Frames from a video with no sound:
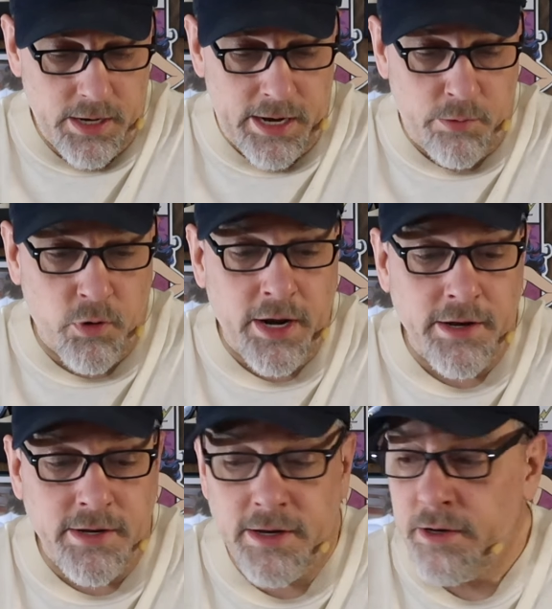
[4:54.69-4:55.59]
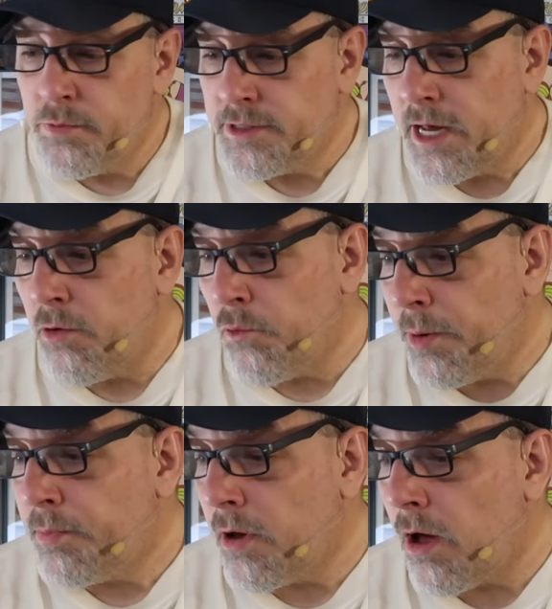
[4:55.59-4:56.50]
And what I did was I
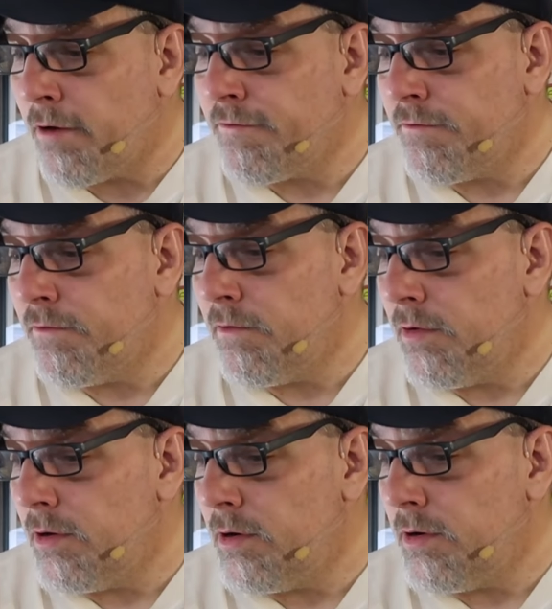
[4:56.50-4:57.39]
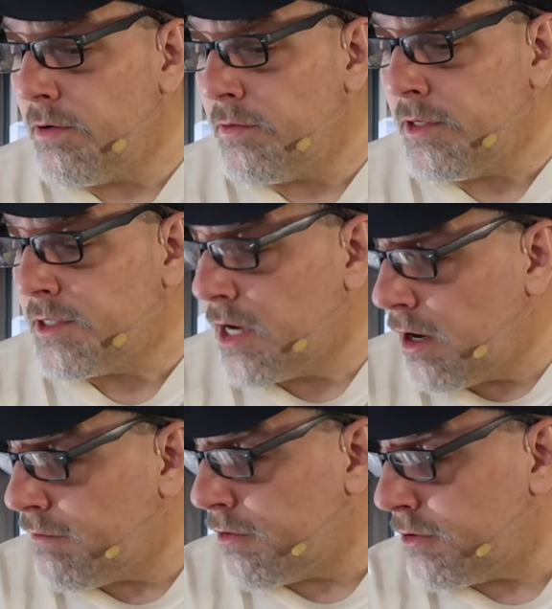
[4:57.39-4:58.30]
ripped off these
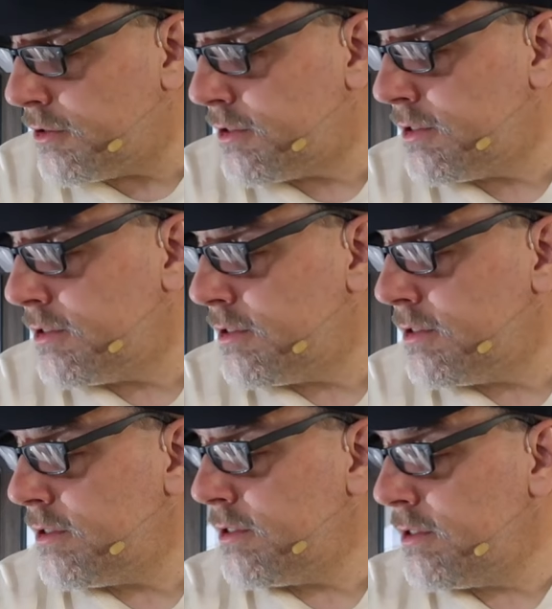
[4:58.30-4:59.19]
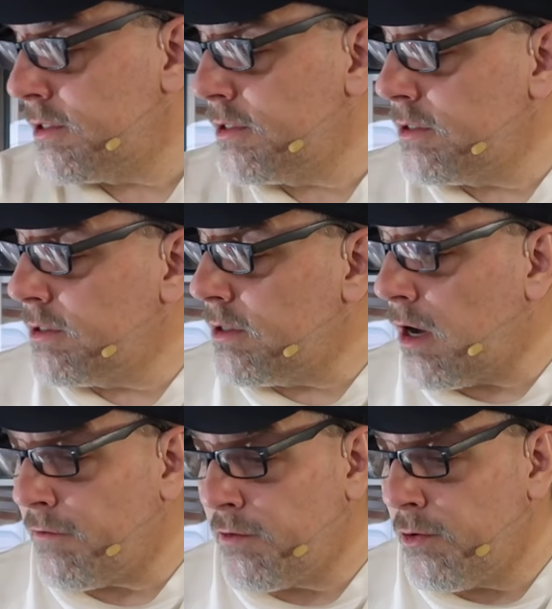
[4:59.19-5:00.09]
covers
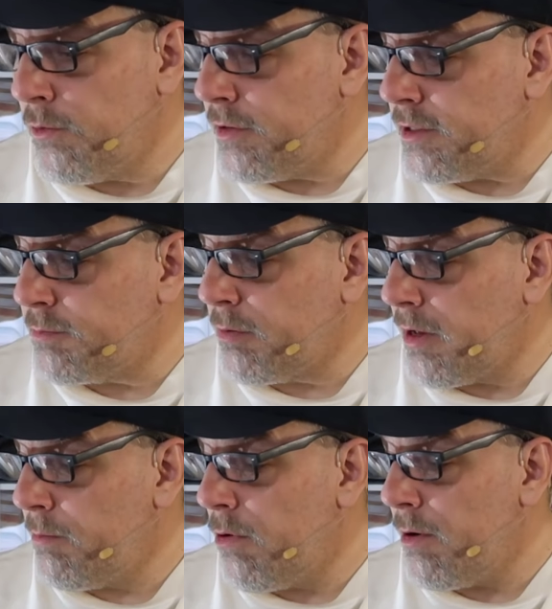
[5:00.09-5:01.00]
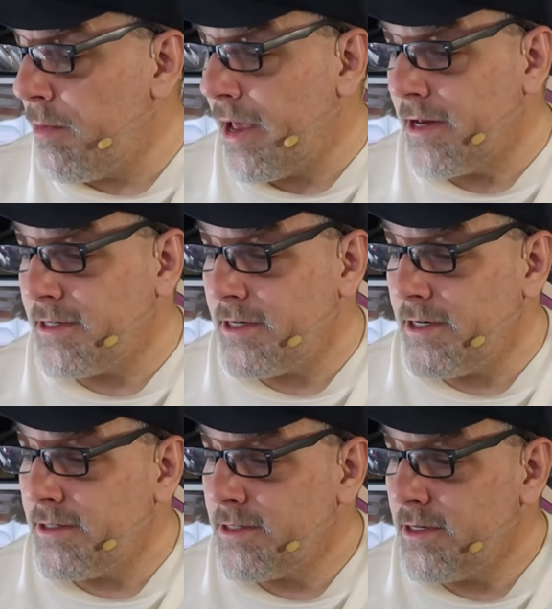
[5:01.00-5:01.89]
off two of these Playboy
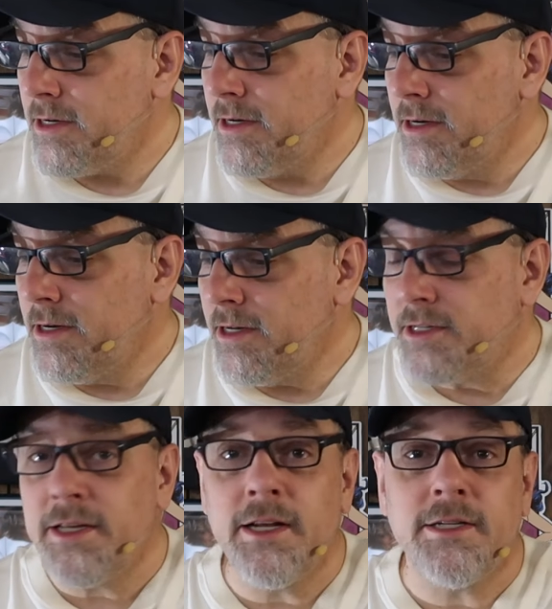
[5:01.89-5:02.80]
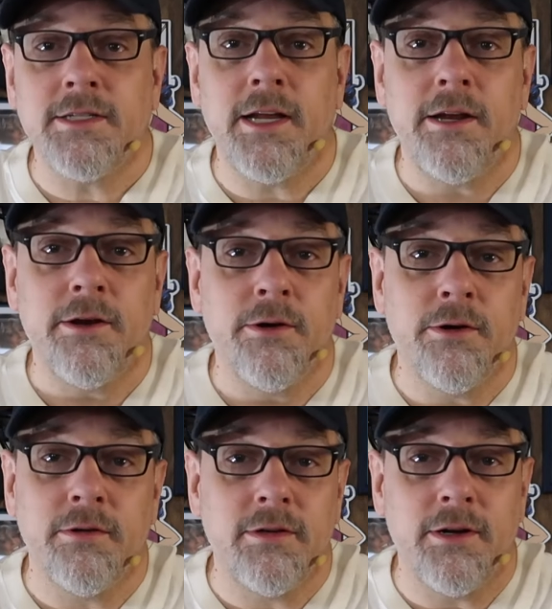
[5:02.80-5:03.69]
magazines. Instead of sending
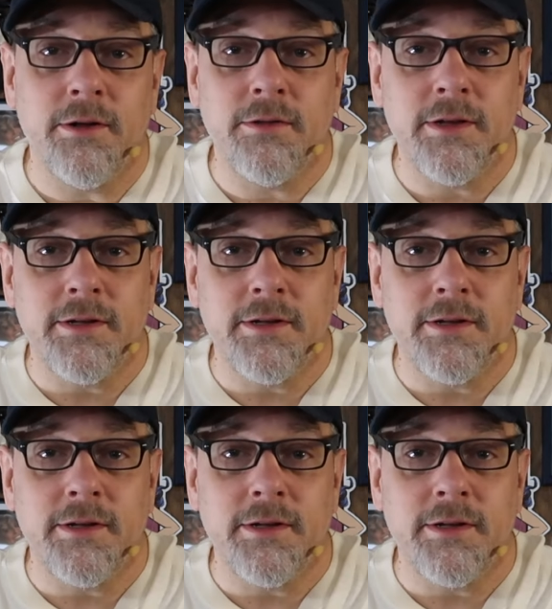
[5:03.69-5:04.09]
her, you know, the